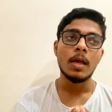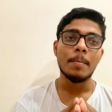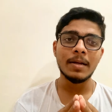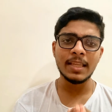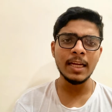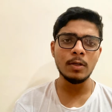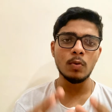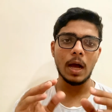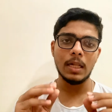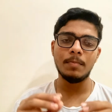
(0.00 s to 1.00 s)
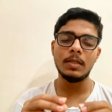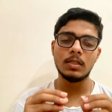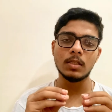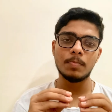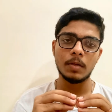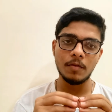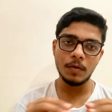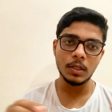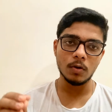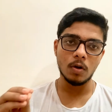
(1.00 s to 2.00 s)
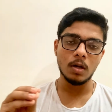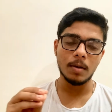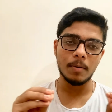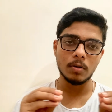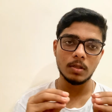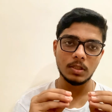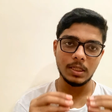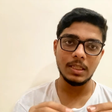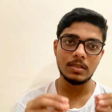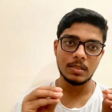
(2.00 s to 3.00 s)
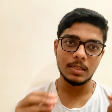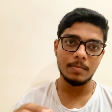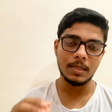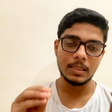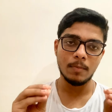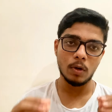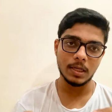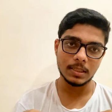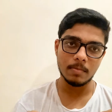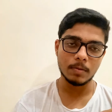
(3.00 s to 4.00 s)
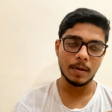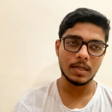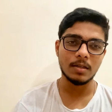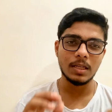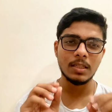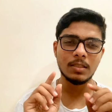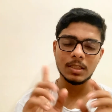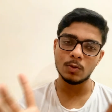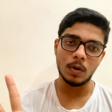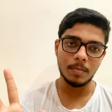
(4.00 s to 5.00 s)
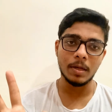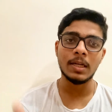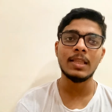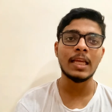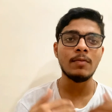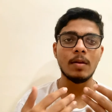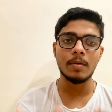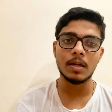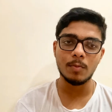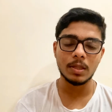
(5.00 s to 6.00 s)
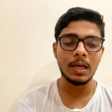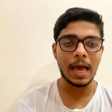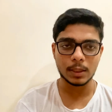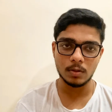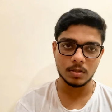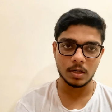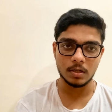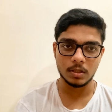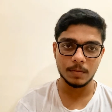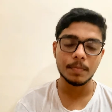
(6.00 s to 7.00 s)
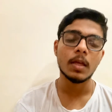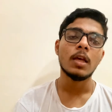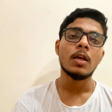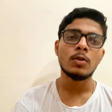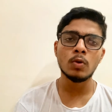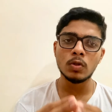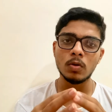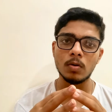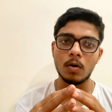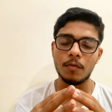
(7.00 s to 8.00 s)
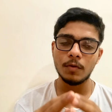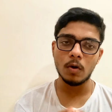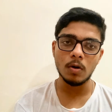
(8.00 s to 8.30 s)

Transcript: but then too I'll be just briefing you all about the changed CBSE board exams pattern in just 1 minute, and then we'll begin with the actual strategy. Those of you all